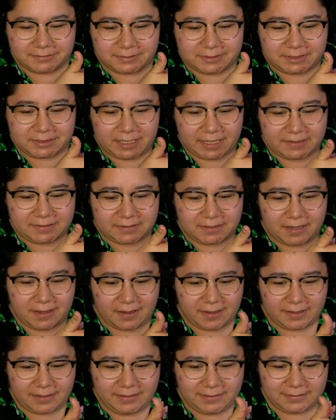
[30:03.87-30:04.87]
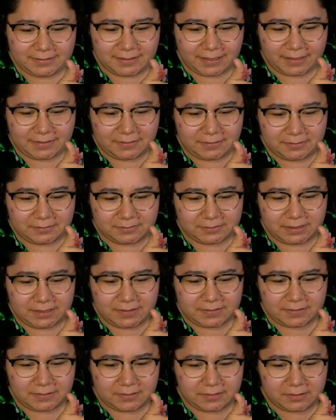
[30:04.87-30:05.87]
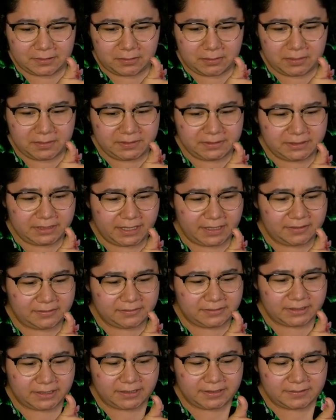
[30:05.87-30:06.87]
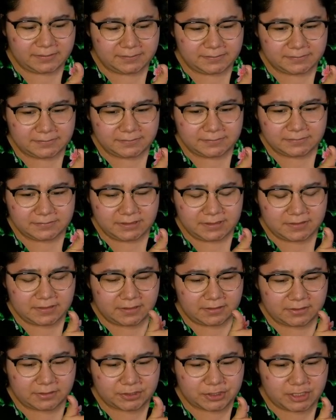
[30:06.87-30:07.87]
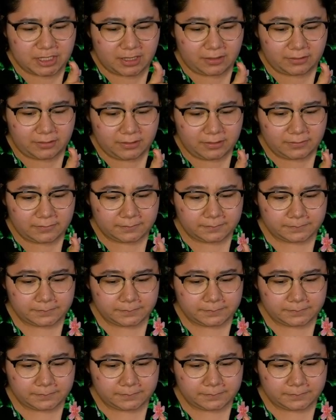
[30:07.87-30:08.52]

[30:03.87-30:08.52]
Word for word: Santa guy. He's in the corner. I don't like him. It's kind of scary.